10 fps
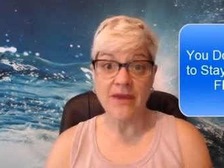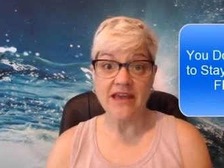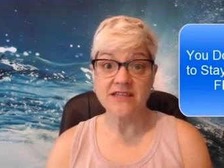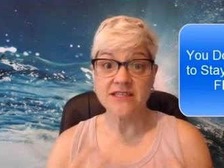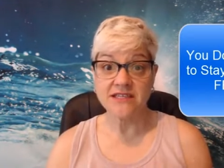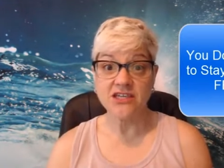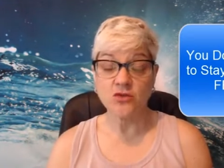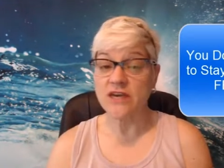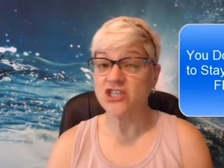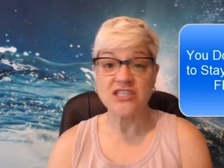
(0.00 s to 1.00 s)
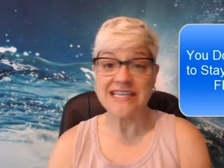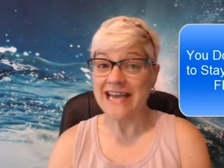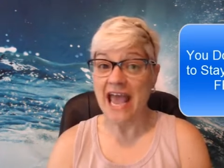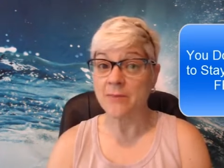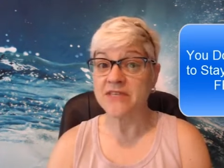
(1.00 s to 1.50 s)
based situations. It
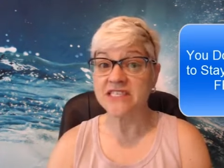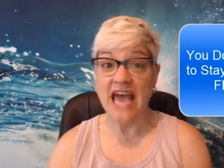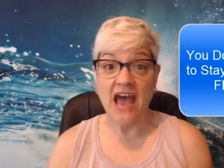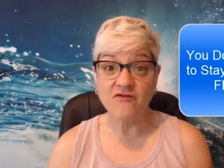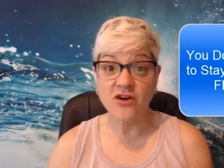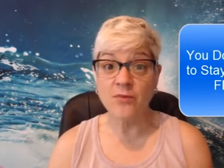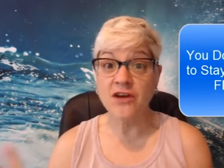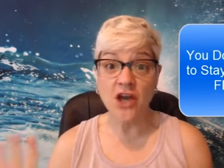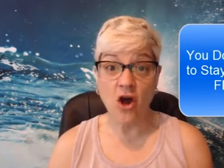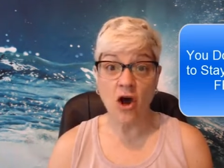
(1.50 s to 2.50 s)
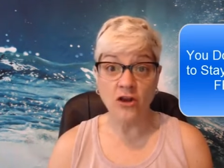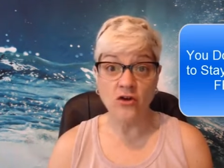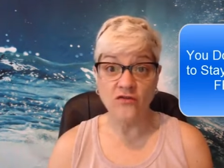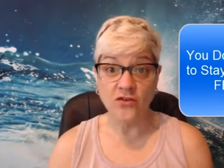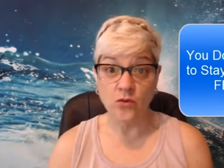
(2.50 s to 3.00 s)
happens to everybody all
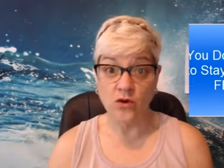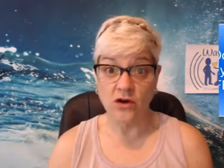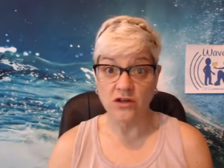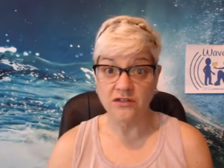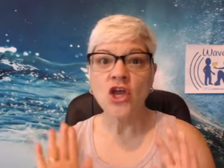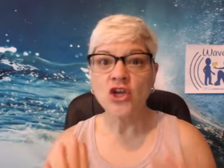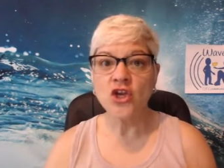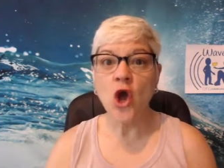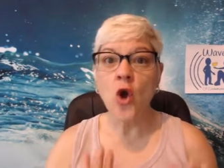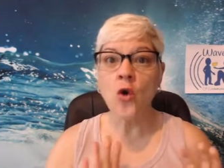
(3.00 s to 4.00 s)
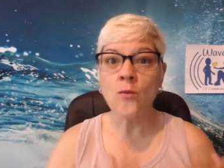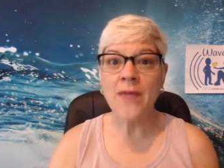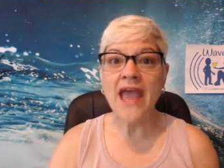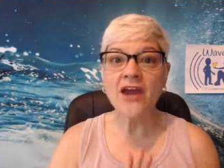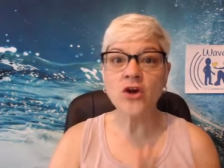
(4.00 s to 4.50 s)
over the world. No
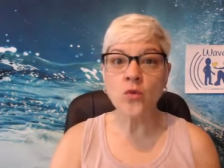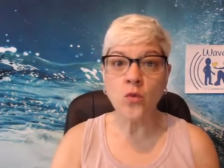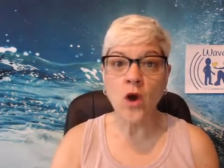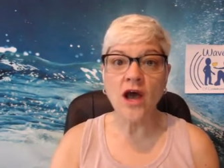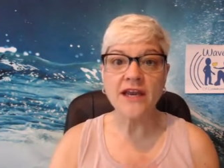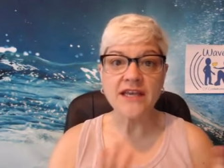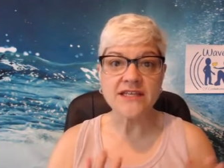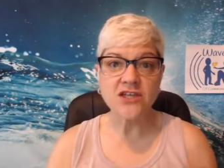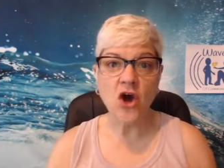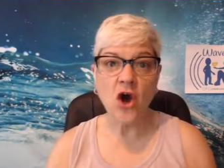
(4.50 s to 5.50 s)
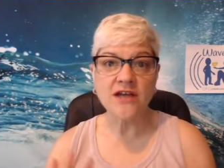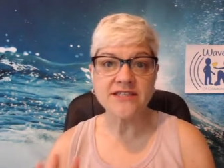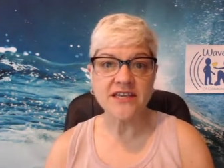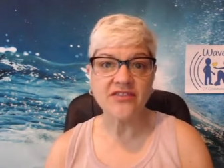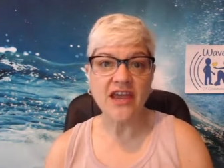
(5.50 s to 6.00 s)
matter what is
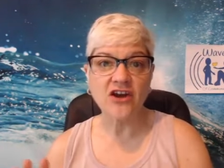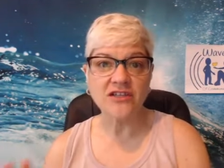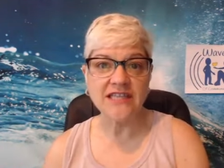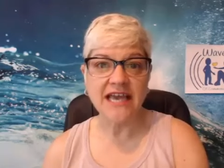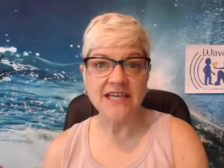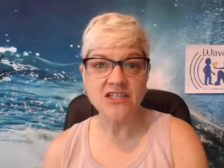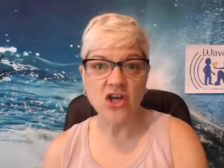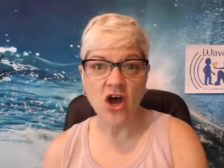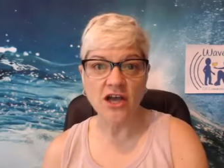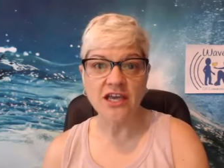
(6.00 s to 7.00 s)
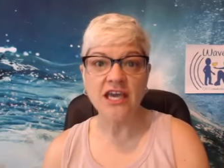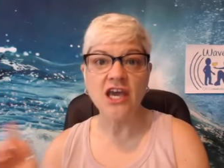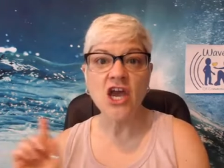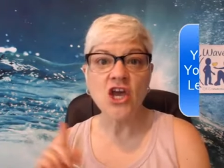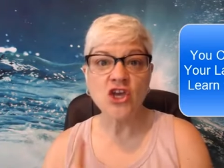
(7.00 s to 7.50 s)
causing their late
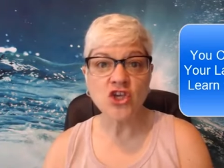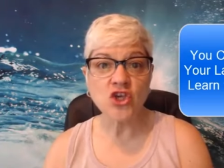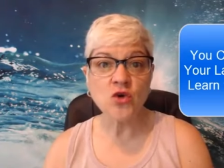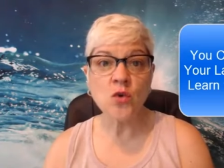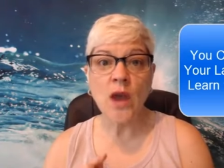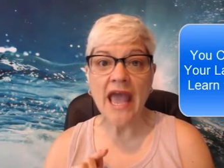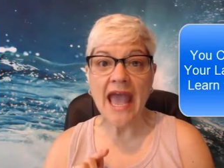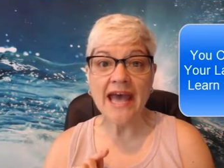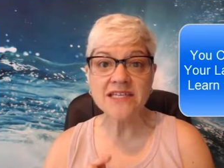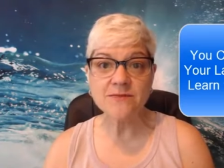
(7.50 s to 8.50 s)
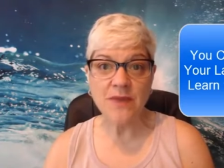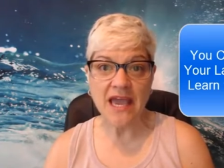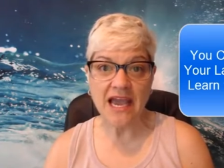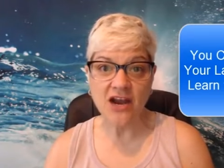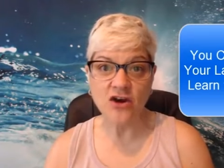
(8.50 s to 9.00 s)
talking, you as
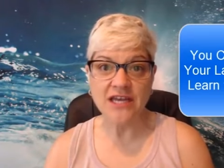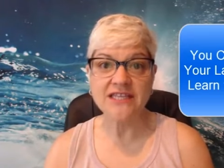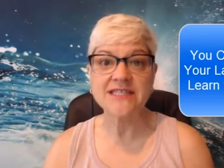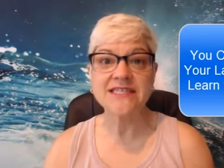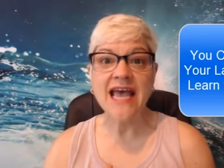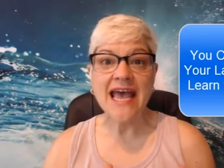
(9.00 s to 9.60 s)
parents